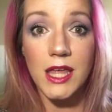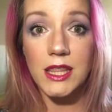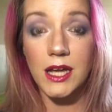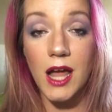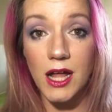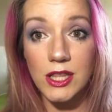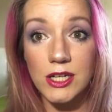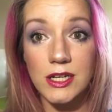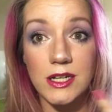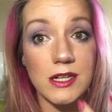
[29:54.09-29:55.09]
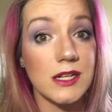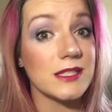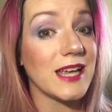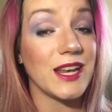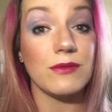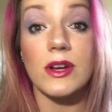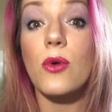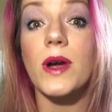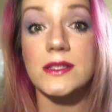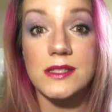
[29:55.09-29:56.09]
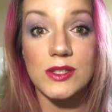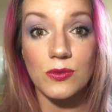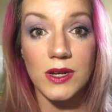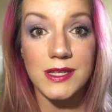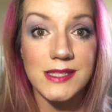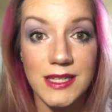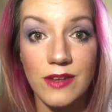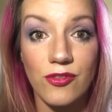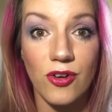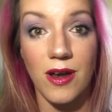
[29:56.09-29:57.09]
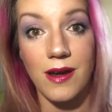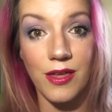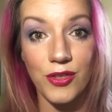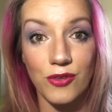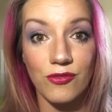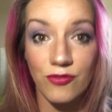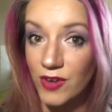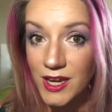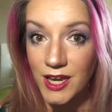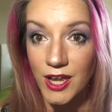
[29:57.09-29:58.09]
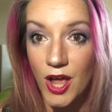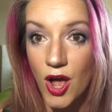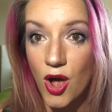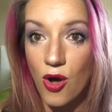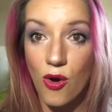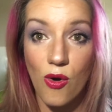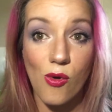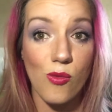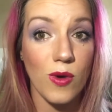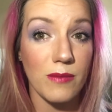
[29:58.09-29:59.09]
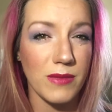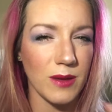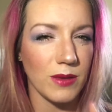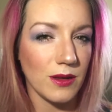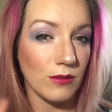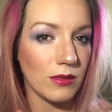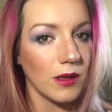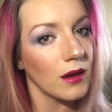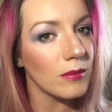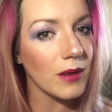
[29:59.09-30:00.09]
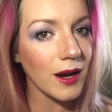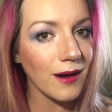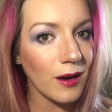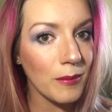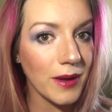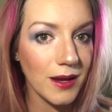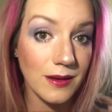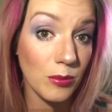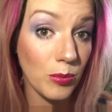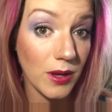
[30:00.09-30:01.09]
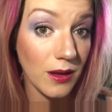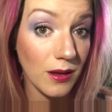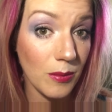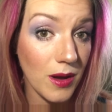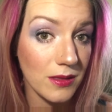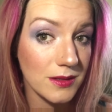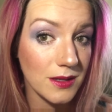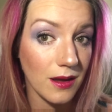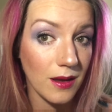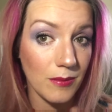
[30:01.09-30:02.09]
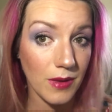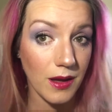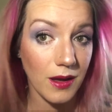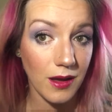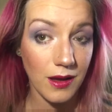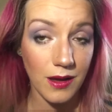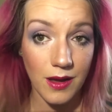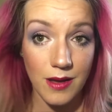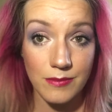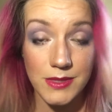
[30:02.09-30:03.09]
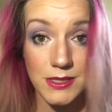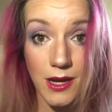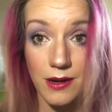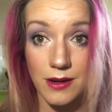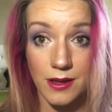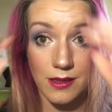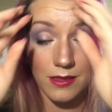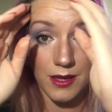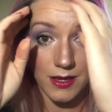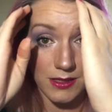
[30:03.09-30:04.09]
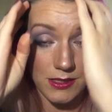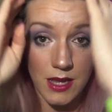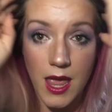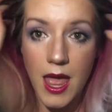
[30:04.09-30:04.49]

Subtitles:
the colors, any requests you want to see for another video, what maybe you think my hair might be by the time I am done this,